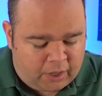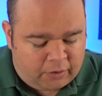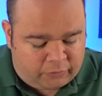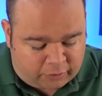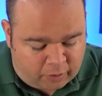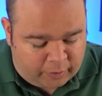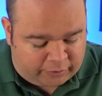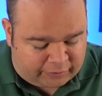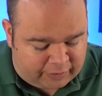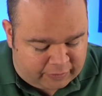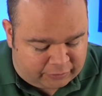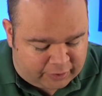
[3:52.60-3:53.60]
So we
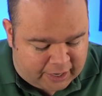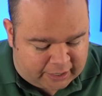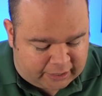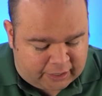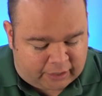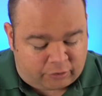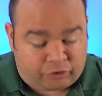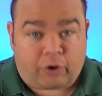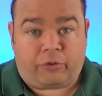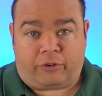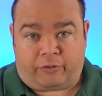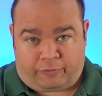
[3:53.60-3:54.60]
see this yet again.
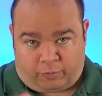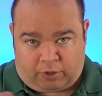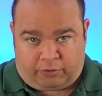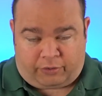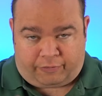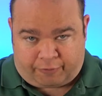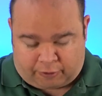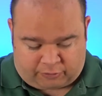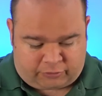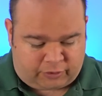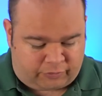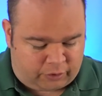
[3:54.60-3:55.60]
Joseph was the
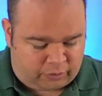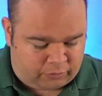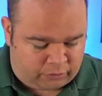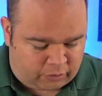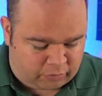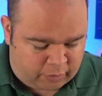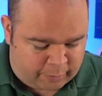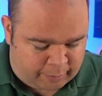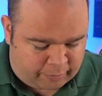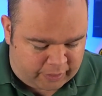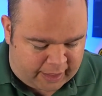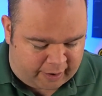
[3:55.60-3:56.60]
first, if you don't
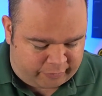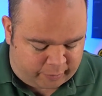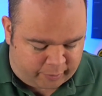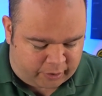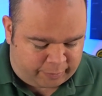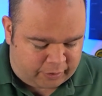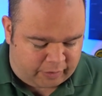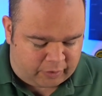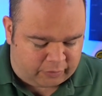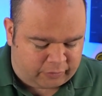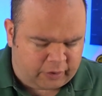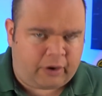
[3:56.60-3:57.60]
remember that from our
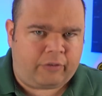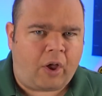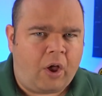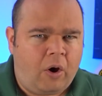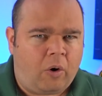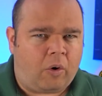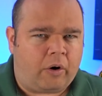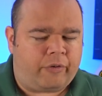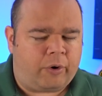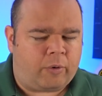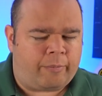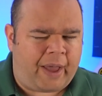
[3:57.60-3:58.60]
previous series, or if
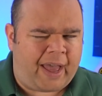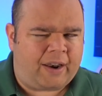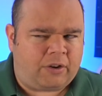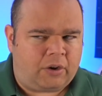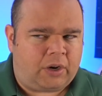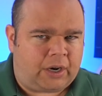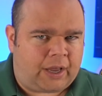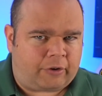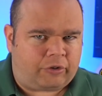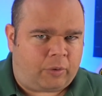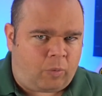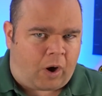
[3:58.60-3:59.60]
you were bad and you didn't
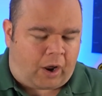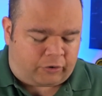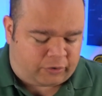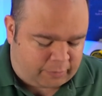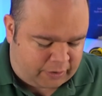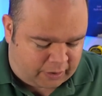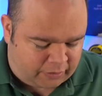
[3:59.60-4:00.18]
actually watch some of the